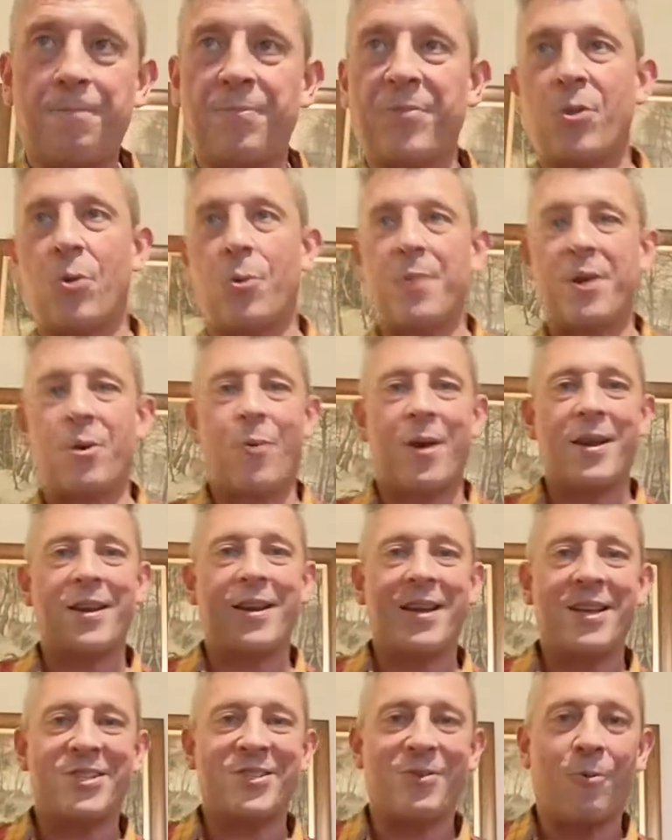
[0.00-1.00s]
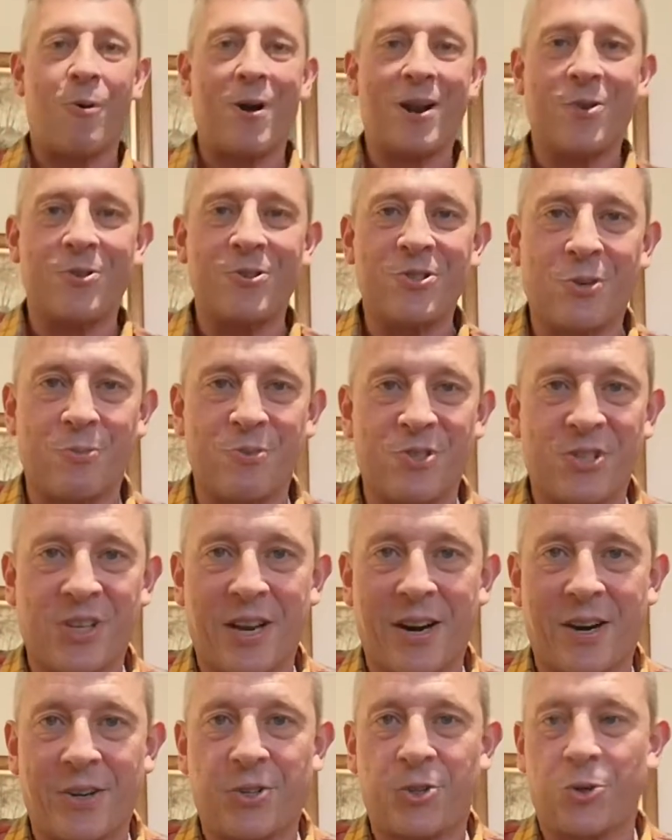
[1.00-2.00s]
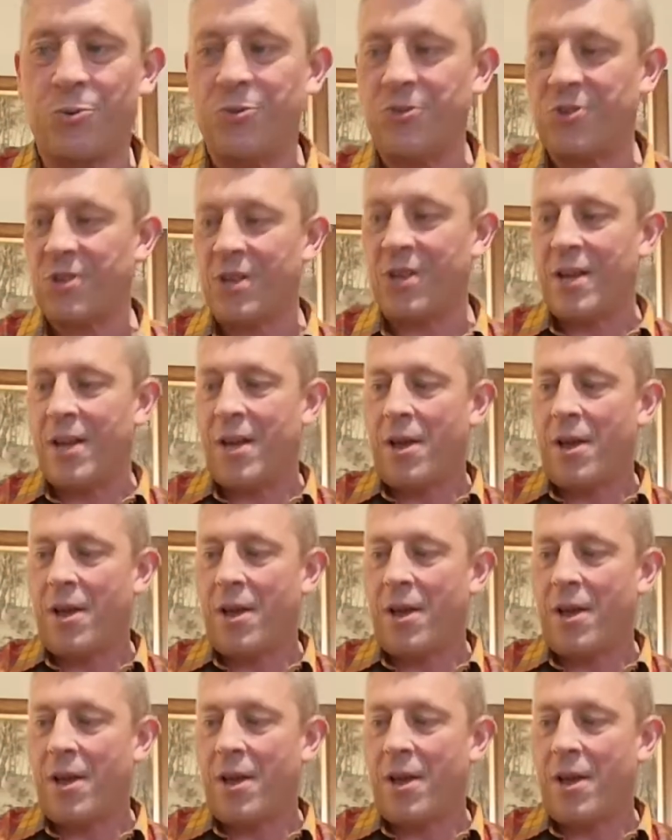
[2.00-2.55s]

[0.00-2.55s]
Thought it'd be quite nice to work on some Skinner tunes